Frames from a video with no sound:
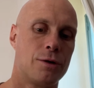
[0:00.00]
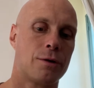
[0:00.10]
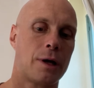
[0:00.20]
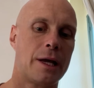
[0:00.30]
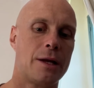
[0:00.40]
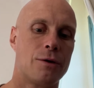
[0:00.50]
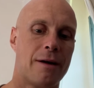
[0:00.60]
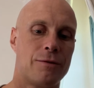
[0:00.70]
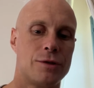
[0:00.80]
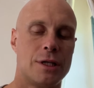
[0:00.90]
to clean, you
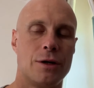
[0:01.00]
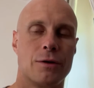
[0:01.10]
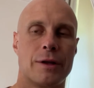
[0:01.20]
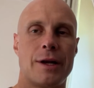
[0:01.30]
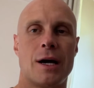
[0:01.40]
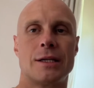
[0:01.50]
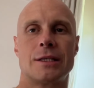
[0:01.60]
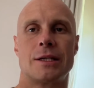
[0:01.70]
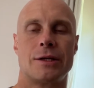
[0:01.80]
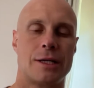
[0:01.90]
have to see all the
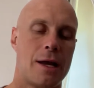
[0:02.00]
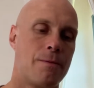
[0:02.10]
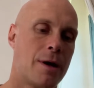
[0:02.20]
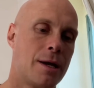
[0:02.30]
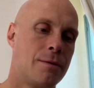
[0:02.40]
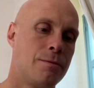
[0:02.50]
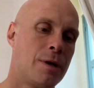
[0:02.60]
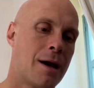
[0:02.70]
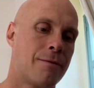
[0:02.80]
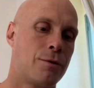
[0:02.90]
dust. And same way, we
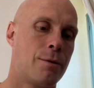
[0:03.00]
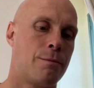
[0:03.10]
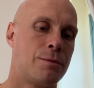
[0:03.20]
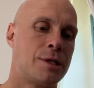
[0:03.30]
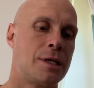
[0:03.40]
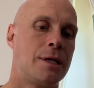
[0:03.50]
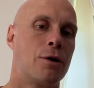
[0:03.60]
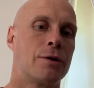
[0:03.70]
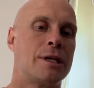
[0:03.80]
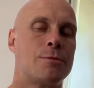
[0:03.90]
have to see
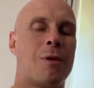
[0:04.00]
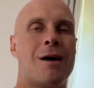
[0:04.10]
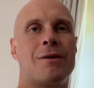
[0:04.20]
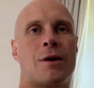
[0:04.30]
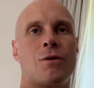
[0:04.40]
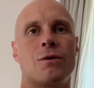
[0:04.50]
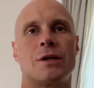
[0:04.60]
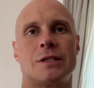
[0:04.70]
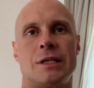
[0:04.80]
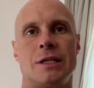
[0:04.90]
all these bhava
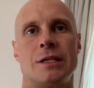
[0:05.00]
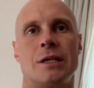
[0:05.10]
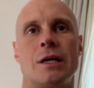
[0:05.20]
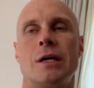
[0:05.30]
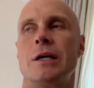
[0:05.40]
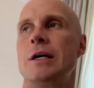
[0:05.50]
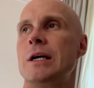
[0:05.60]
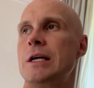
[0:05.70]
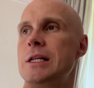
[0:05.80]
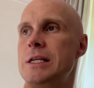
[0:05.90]
rogas, these
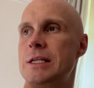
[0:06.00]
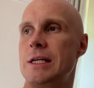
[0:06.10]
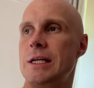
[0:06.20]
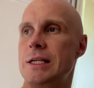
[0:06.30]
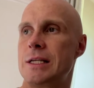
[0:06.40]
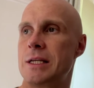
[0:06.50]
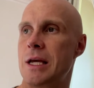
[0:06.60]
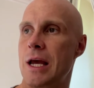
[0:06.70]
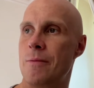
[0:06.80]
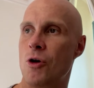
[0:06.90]
diseased
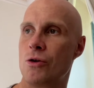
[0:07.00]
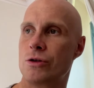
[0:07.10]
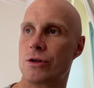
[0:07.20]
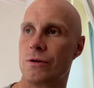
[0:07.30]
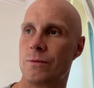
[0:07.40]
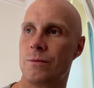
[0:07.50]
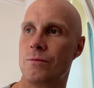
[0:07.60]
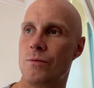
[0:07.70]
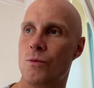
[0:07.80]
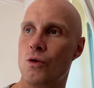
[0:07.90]
emotional
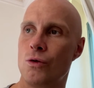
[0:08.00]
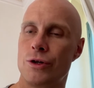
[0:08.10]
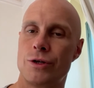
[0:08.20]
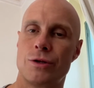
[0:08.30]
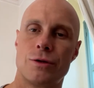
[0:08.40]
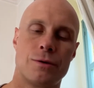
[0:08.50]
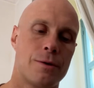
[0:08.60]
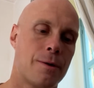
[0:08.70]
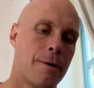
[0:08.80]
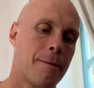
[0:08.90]
moods,
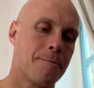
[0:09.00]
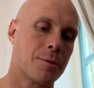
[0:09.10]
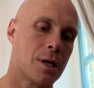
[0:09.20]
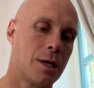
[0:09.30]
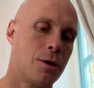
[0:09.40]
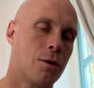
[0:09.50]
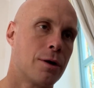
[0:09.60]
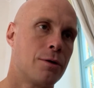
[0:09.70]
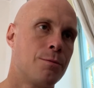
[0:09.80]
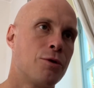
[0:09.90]
in
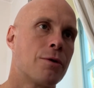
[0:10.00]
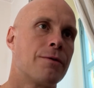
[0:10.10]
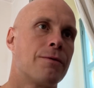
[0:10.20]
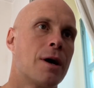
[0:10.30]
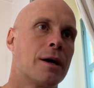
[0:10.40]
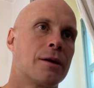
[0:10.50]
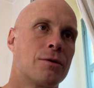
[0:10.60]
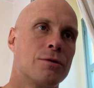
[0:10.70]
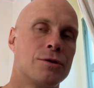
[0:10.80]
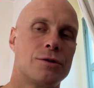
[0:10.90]
order to purify the
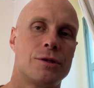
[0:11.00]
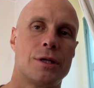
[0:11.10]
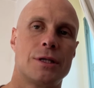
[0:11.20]
consciousness.